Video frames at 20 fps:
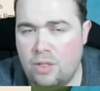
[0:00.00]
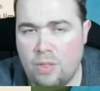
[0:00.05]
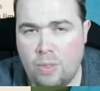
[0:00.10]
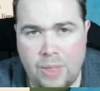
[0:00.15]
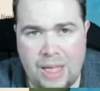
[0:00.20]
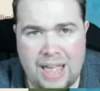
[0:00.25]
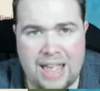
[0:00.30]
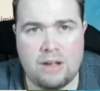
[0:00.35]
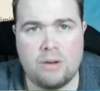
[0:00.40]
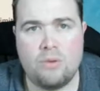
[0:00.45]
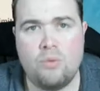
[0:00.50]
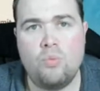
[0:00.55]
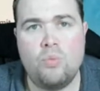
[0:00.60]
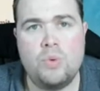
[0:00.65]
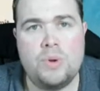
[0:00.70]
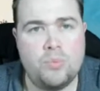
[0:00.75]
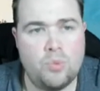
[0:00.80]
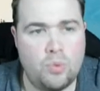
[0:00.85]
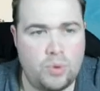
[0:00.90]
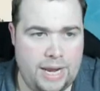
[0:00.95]
That
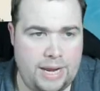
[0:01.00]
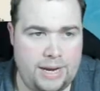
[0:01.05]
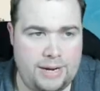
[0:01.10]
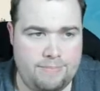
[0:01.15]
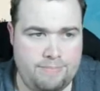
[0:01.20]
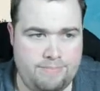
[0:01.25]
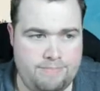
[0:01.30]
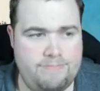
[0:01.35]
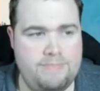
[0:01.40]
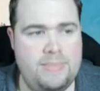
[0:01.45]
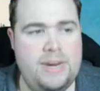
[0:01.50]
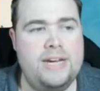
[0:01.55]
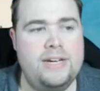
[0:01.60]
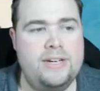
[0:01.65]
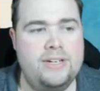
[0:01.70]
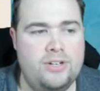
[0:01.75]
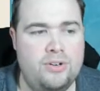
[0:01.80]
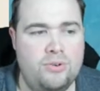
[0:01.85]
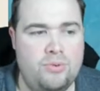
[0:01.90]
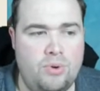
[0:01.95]
we will get
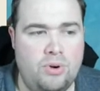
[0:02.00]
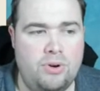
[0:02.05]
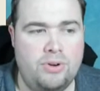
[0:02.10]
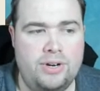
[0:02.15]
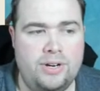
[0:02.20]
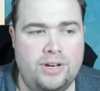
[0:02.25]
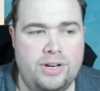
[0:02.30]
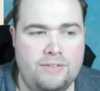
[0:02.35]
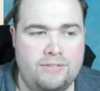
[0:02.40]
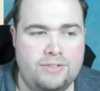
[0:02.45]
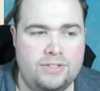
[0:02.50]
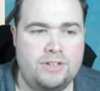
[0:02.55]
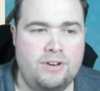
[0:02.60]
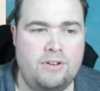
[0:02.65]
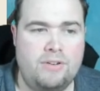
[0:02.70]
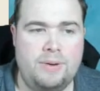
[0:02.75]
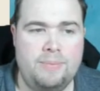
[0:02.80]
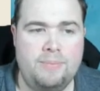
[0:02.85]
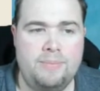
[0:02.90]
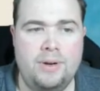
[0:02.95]
into on another
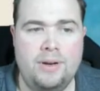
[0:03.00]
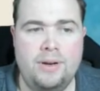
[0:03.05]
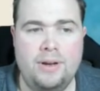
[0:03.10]
time.